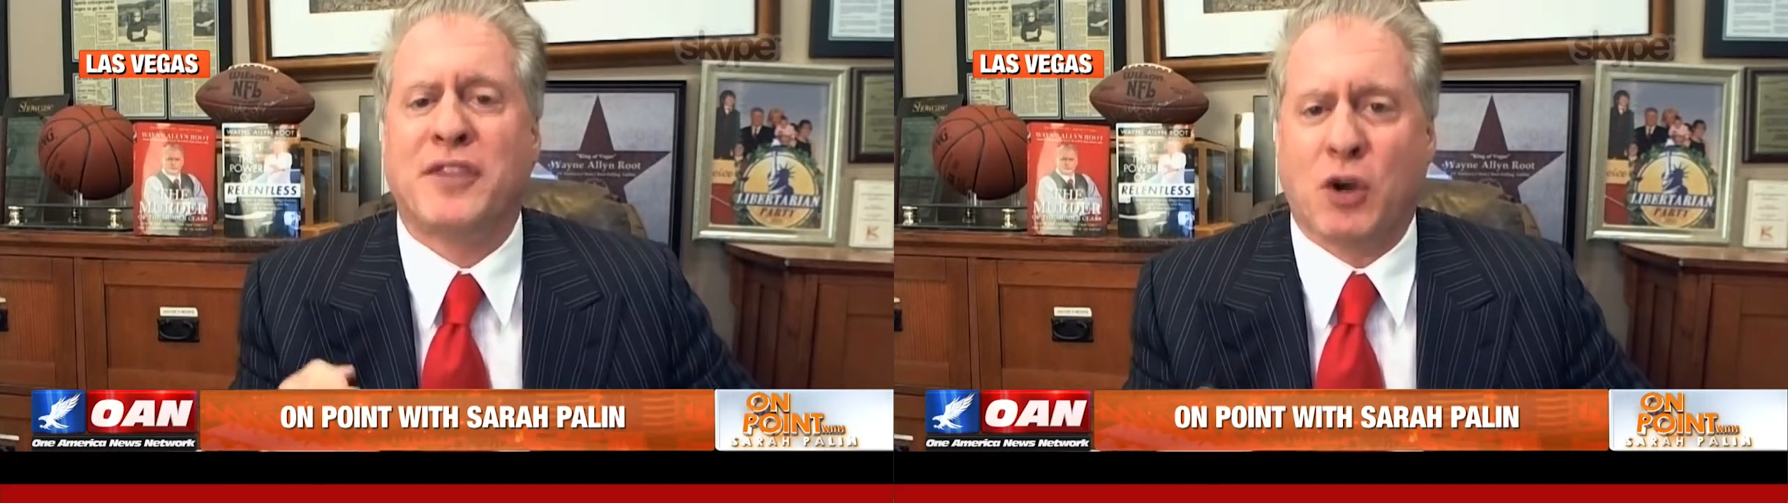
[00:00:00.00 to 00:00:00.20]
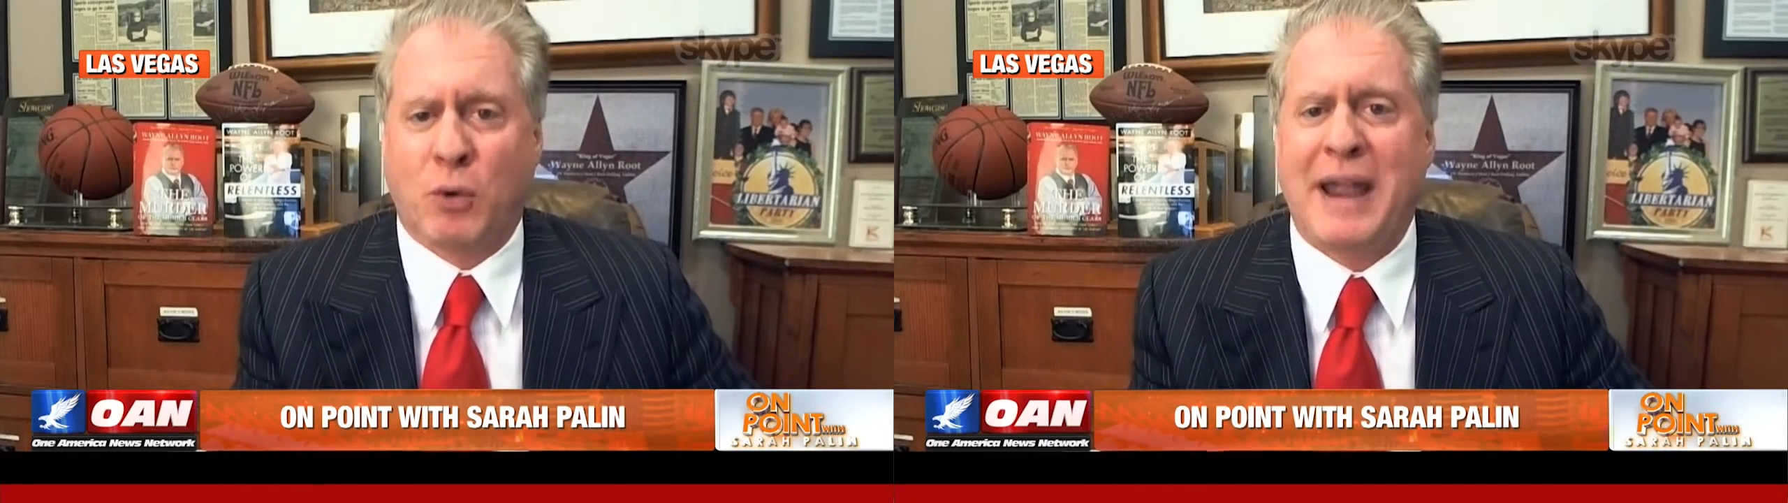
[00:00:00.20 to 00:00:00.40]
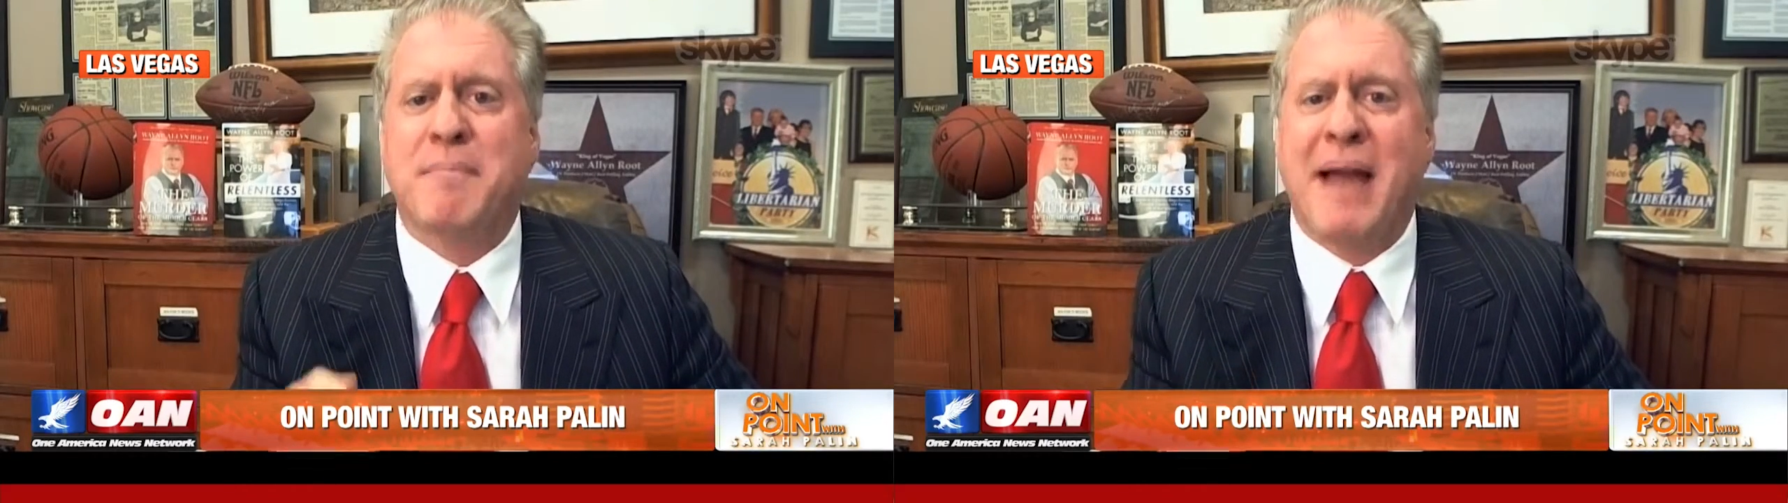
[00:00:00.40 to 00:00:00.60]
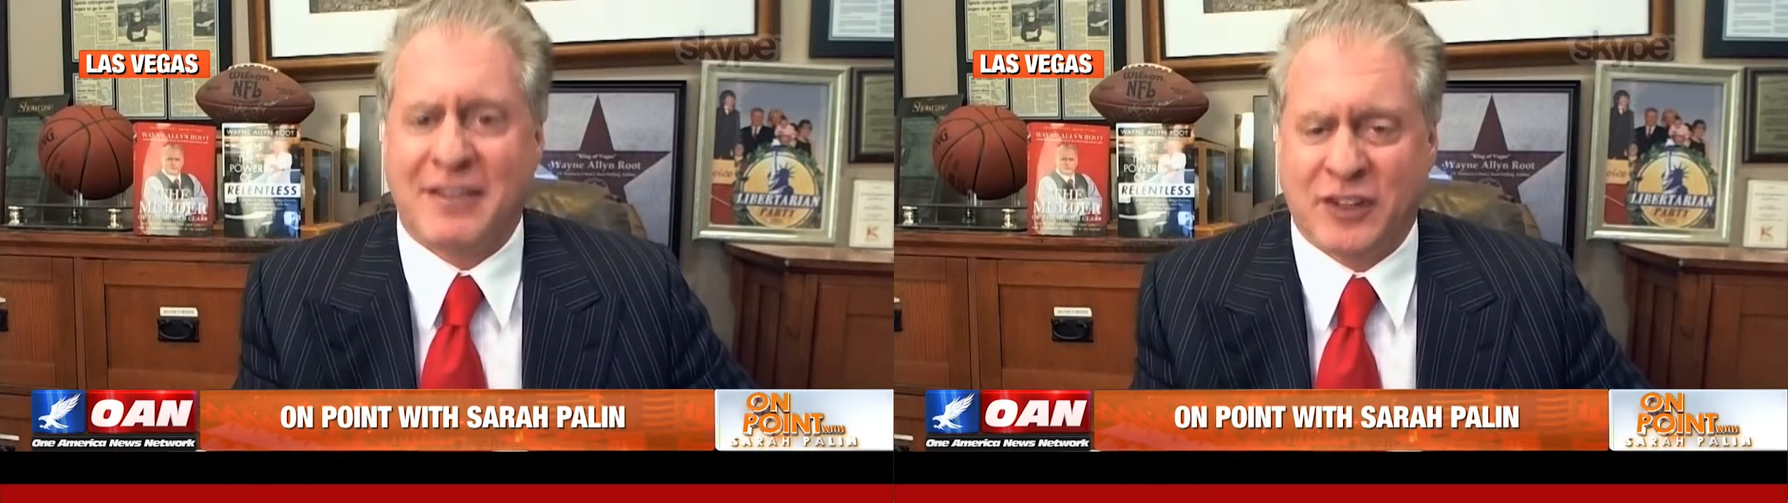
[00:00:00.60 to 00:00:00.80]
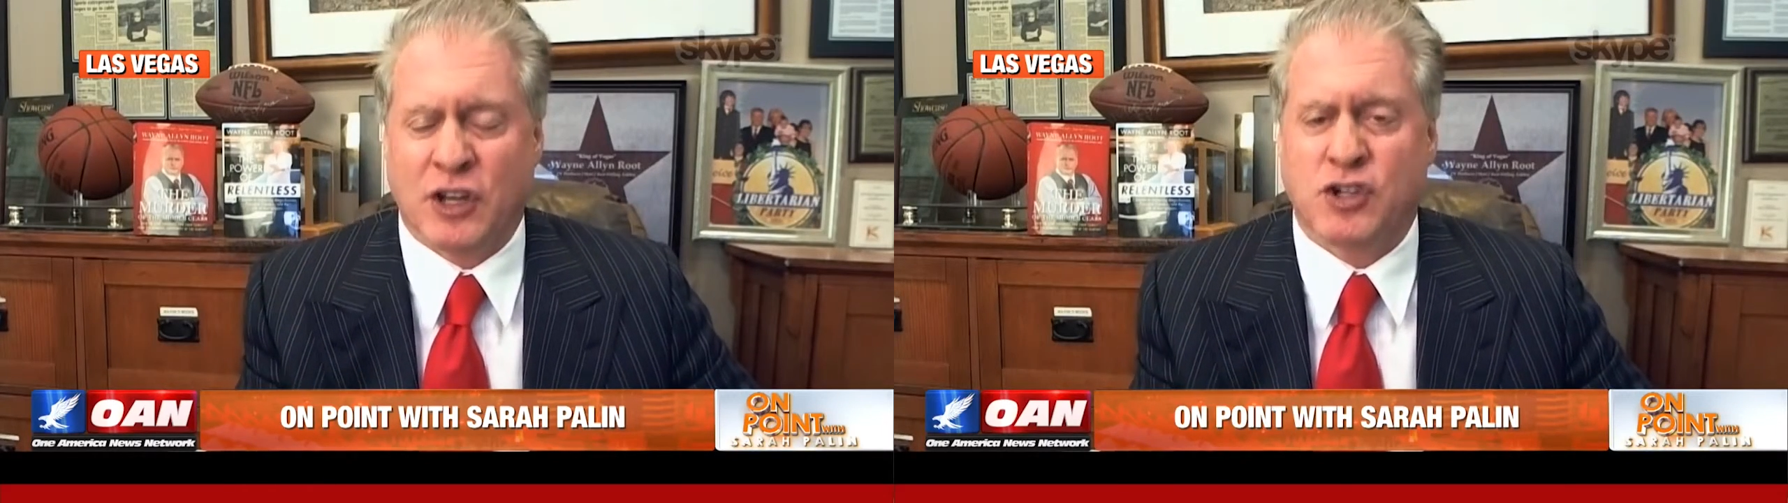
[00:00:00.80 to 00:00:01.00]
the great
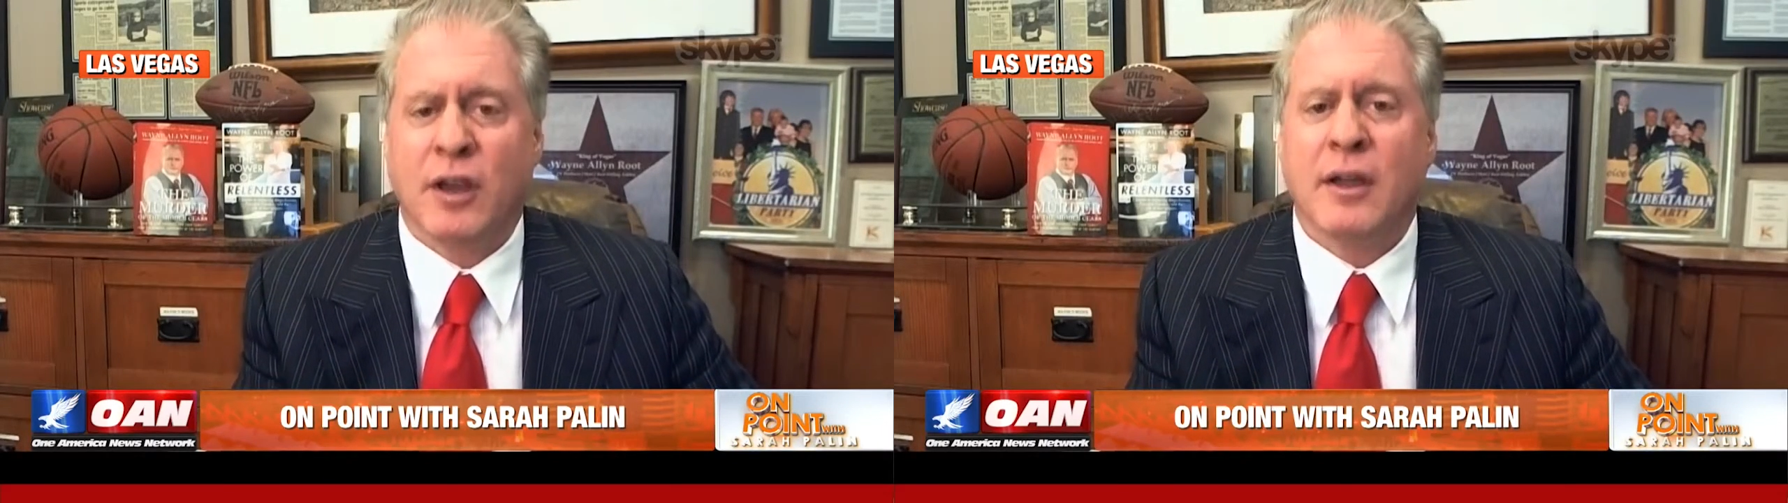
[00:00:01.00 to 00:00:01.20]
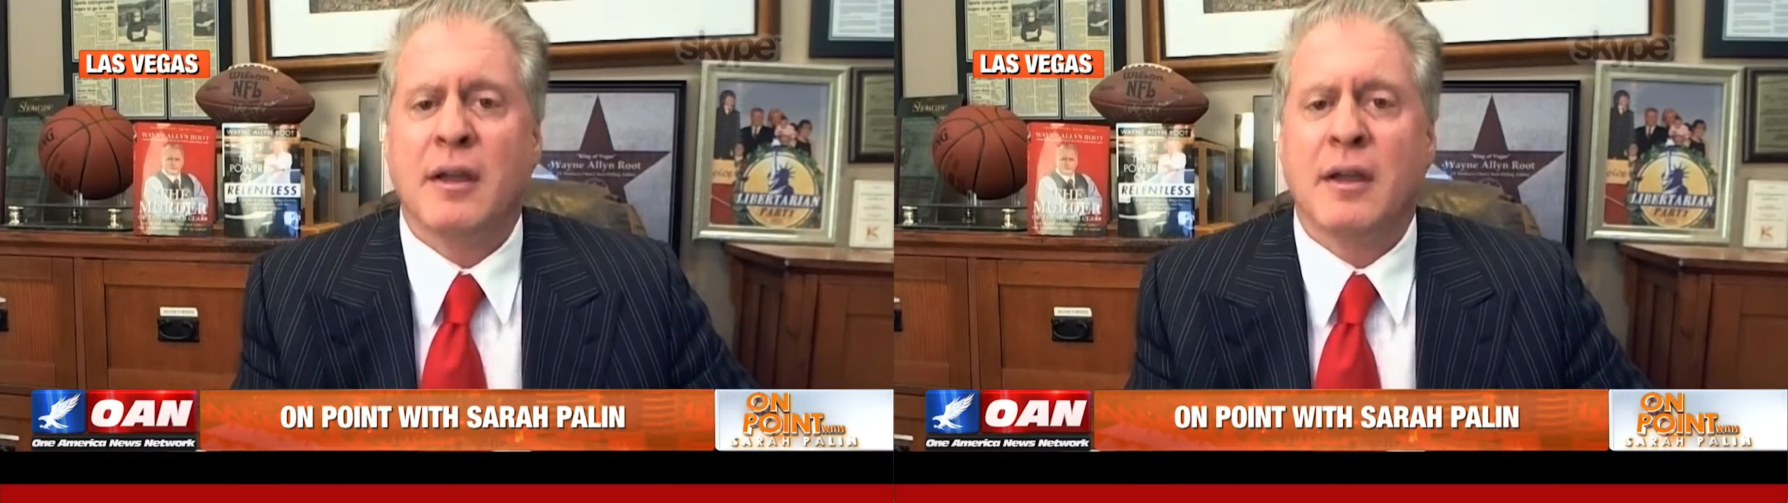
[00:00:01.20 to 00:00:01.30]
message,